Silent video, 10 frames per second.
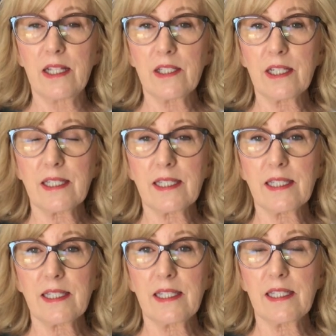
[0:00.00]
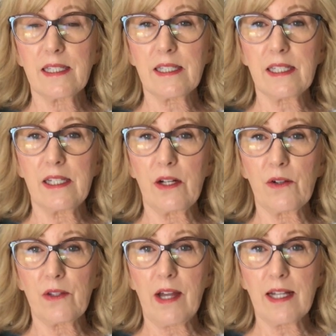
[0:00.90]
just
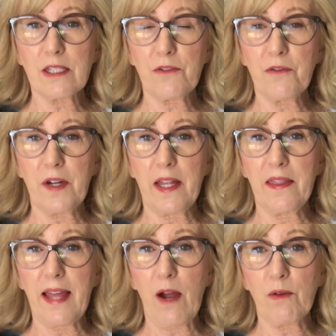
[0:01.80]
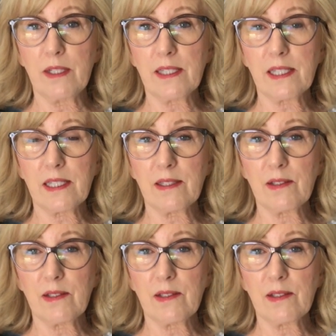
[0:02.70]
lots of fun. That was